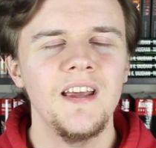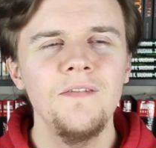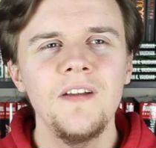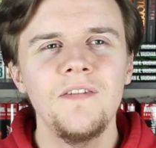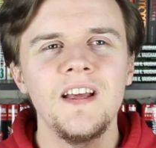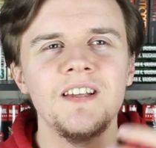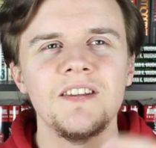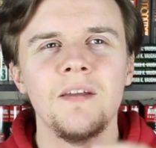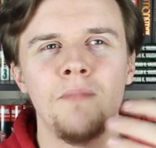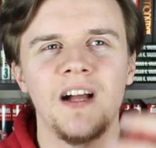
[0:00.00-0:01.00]
even if it
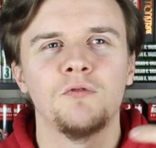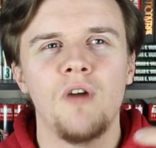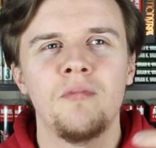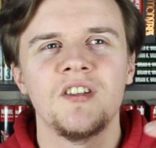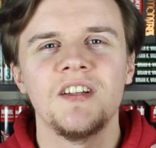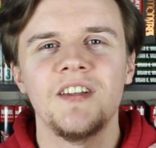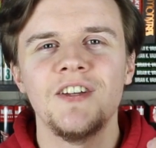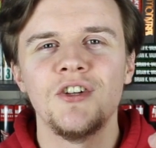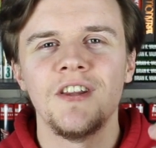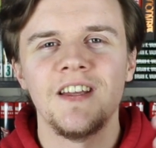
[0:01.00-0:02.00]
isn't the best
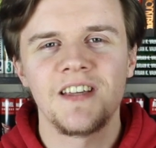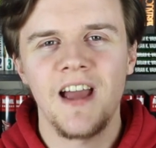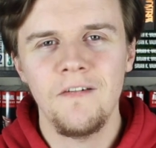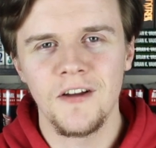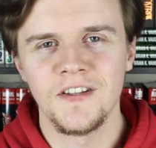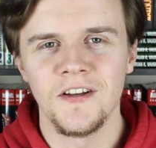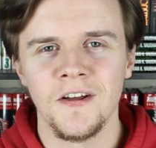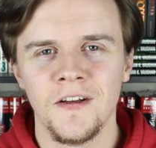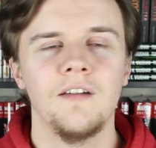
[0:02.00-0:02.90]
representation of this character.